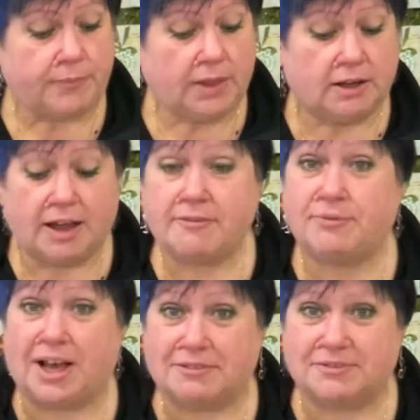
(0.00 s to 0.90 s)
And
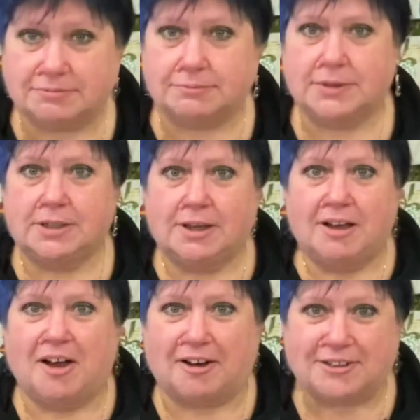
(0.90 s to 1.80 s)

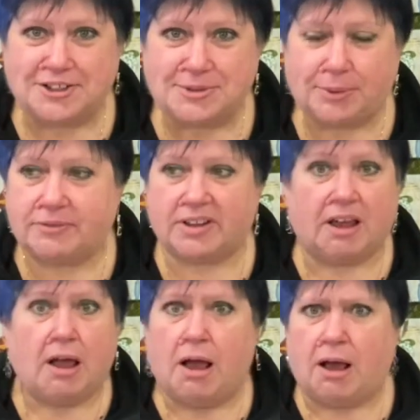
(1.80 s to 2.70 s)
I've actually put over there,
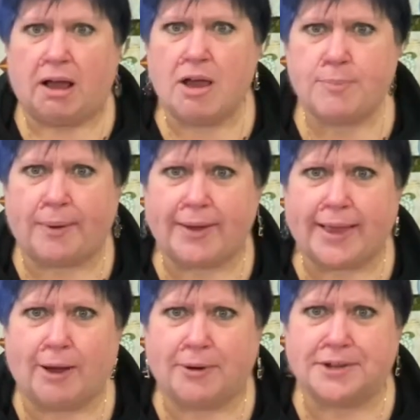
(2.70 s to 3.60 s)
I hope I
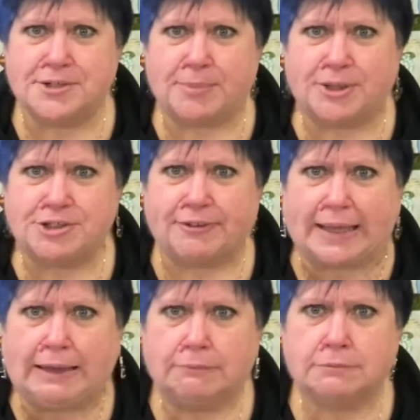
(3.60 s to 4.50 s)
get one under my
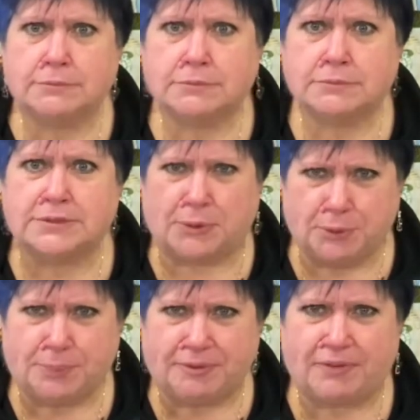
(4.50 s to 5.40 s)
tree. That
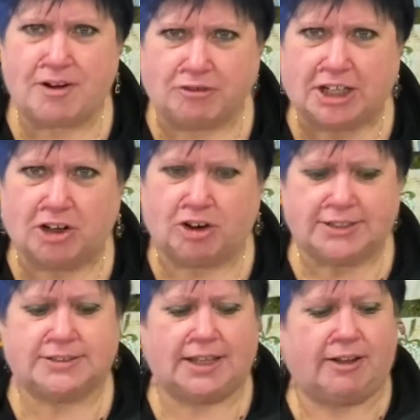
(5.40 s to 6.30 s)
would be very
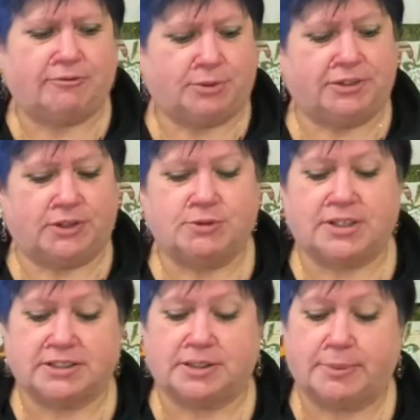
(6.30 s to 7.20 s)
nice to have one of those
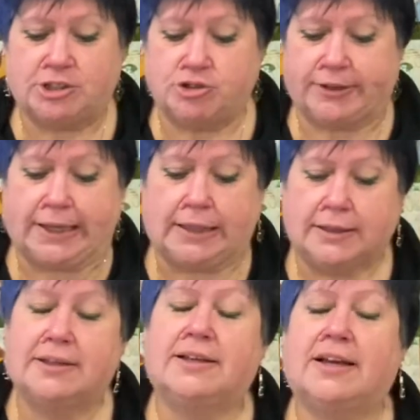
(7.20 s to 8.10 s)
under my tree.
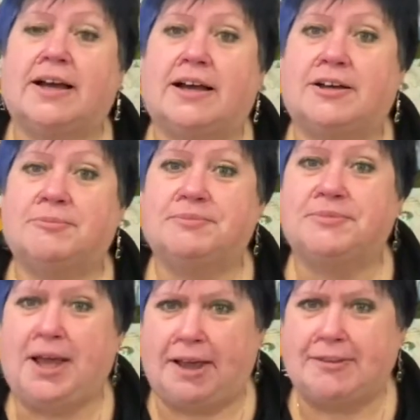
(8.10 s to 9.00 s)

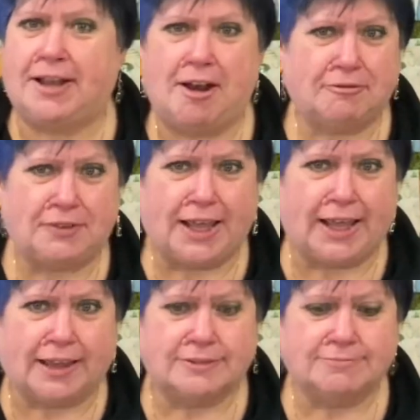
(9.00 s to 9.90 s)
Yeah, they're lovely.